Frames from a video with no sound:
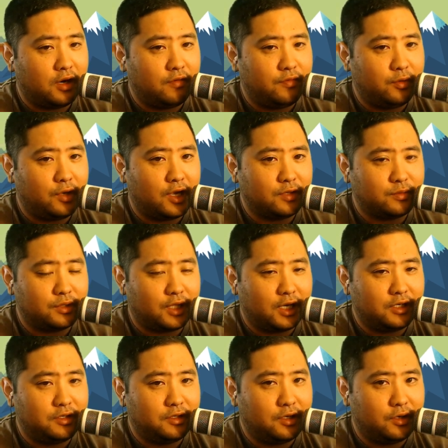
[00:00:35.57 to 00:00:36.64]
If you guys would
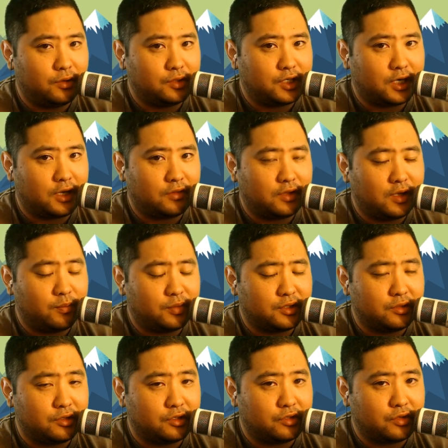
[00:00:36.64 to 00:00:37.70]
like to, you can go check out the
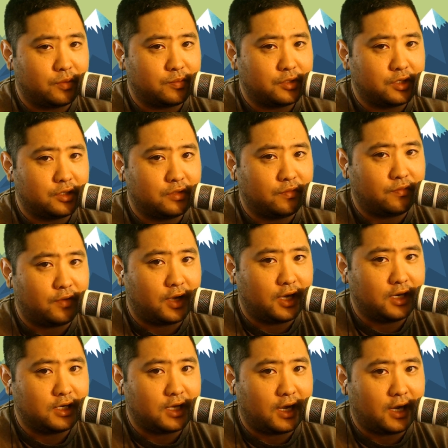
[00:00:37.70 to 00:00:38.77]
episode description to
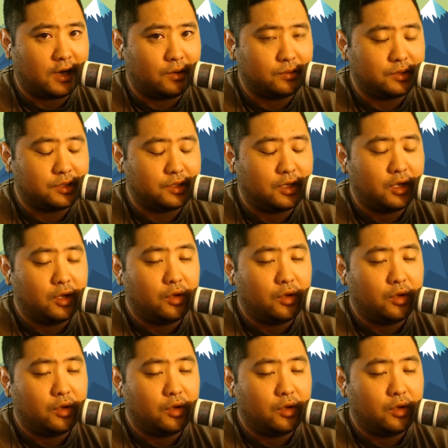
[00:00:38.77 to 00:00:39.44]
find out